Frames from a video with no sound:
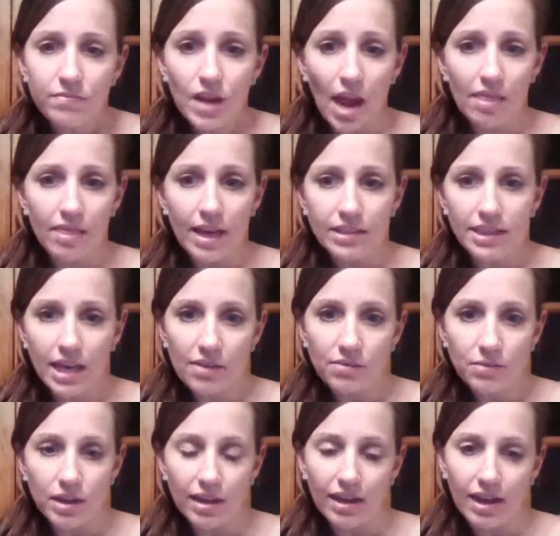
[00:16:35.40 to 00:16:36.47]
And that's
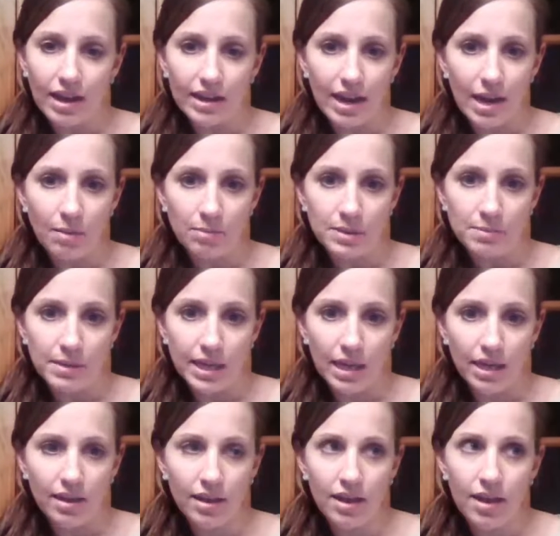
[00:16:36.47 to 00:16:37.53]
really kind of helped
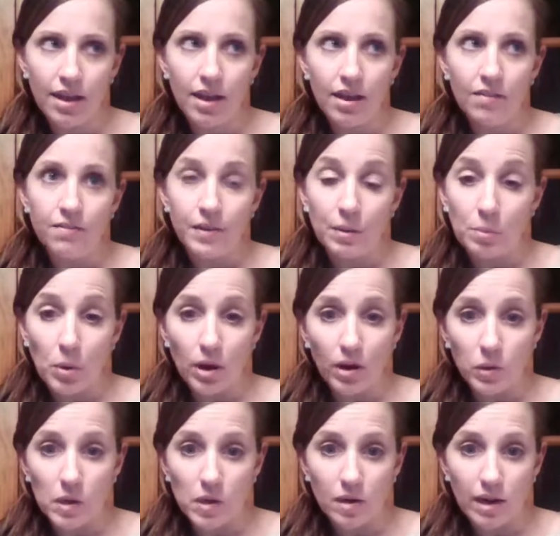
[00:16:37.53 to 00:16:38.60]
me feel
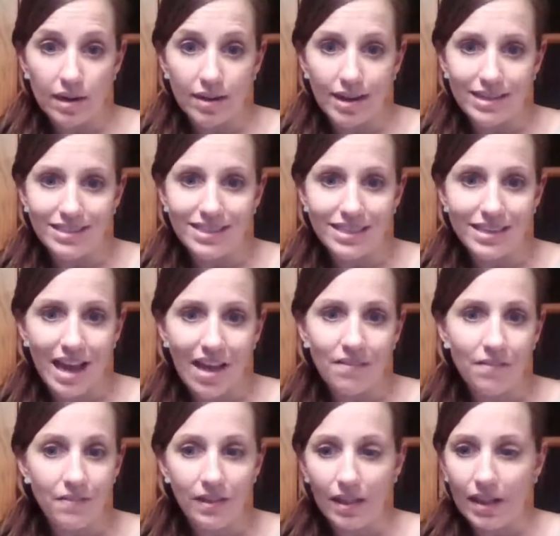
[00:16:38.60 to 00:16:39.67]
more organized and not
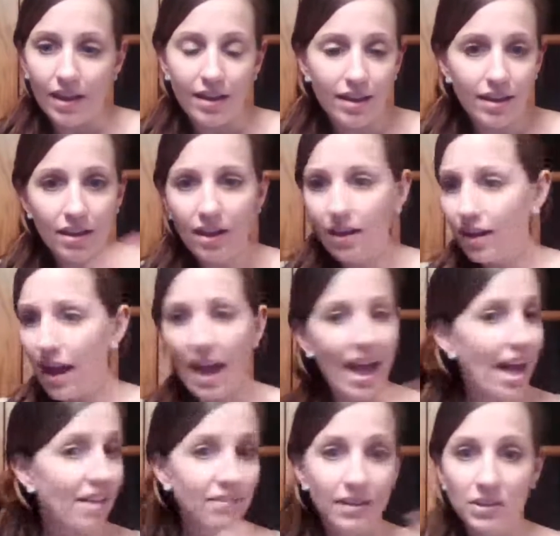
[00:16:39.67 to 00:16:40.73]
feel like I
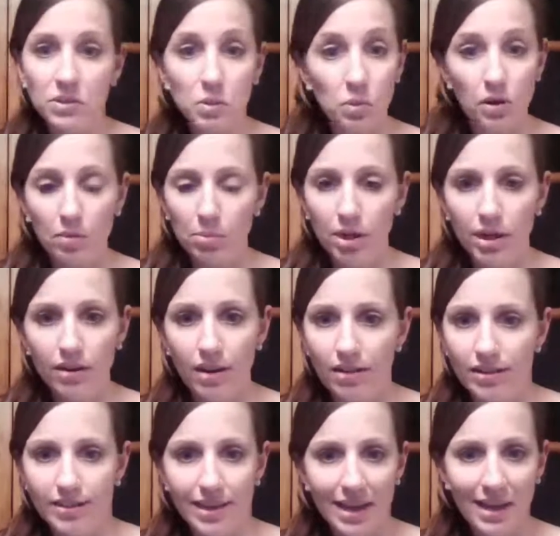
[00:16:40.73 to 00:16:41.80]
have like squirrel brain all
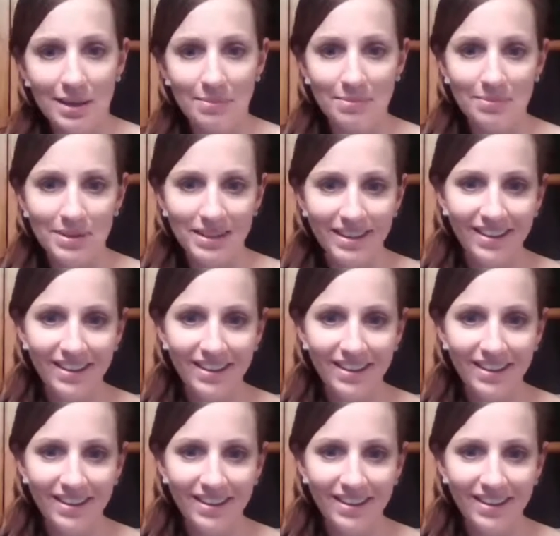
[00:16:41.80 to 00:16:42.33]
the time.